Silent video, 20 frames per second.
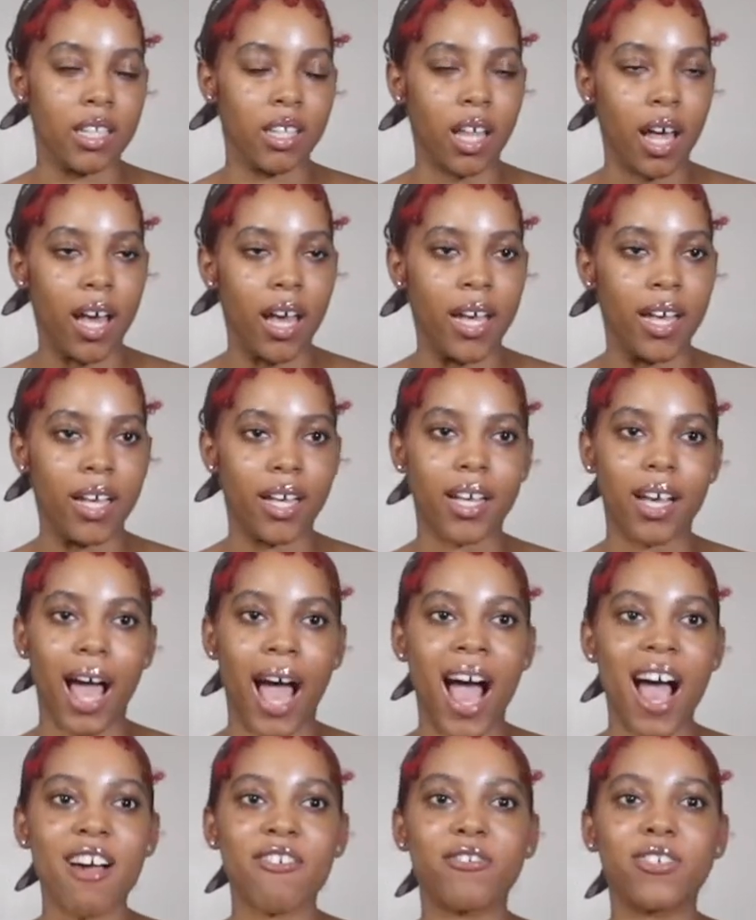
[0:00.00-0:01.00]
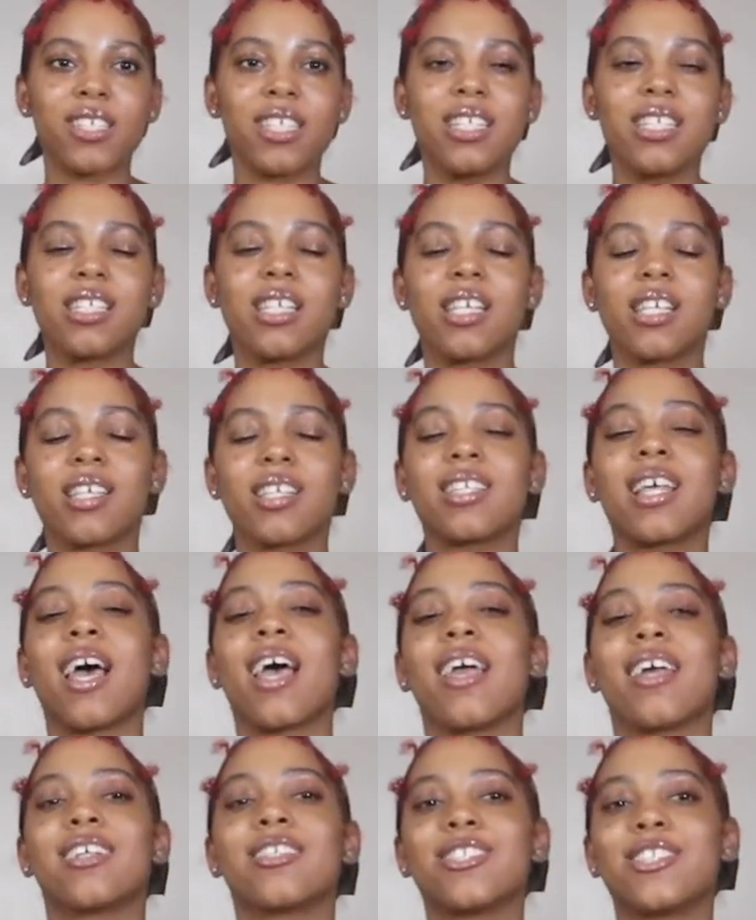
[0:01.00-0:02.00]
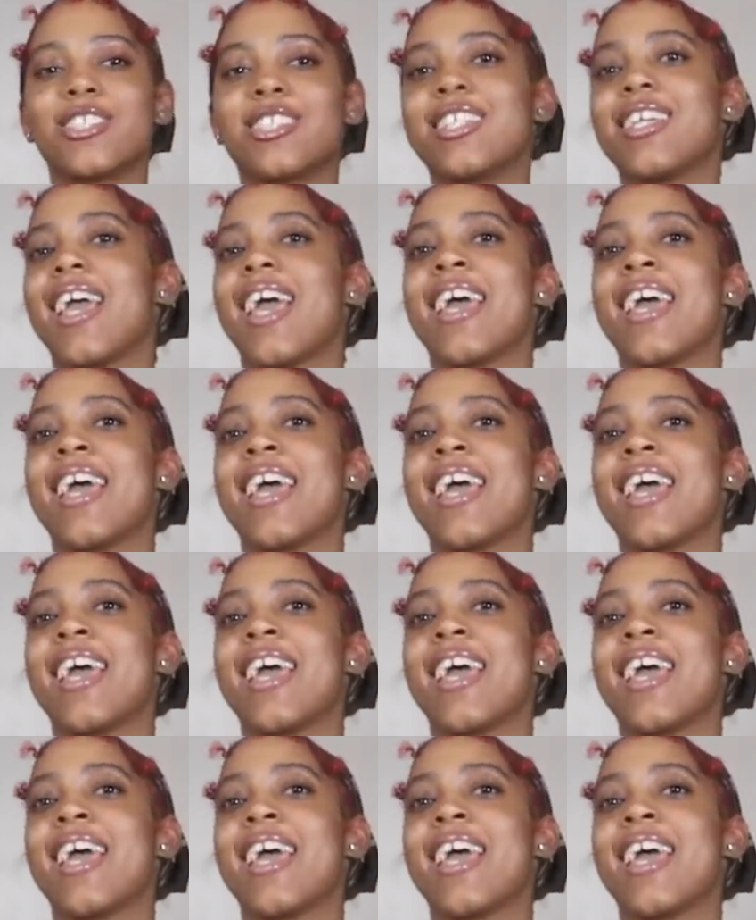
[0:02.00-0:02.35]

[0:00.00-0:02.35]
Like, I really needed that energy.